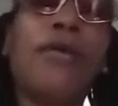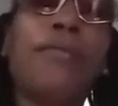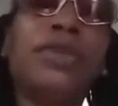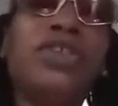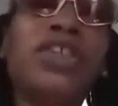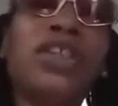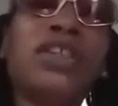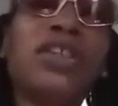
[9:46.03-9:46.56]
But
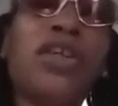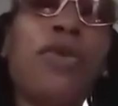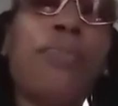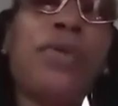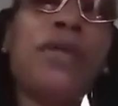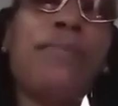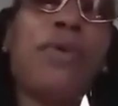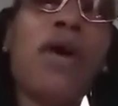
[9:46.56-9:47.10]
just know
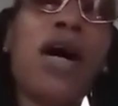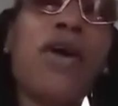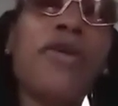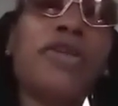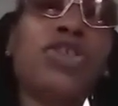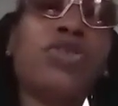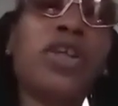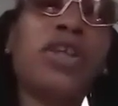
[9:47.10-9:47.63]
people out
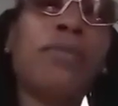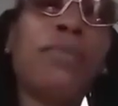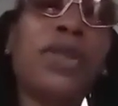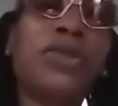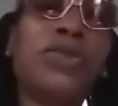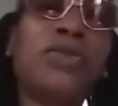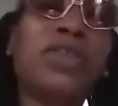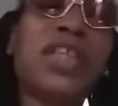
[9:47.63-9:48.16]
here trying to
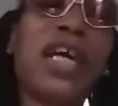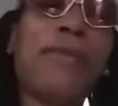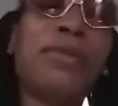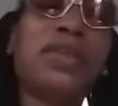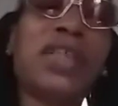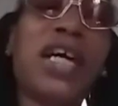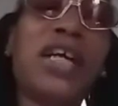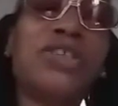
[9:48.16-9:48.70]
make you
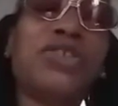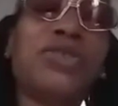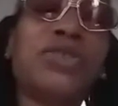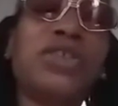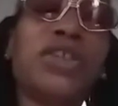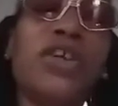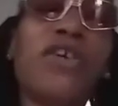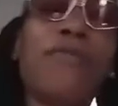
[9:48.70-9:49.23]
sabotage
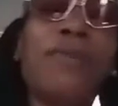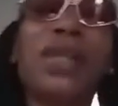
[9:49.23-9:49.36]
yourself.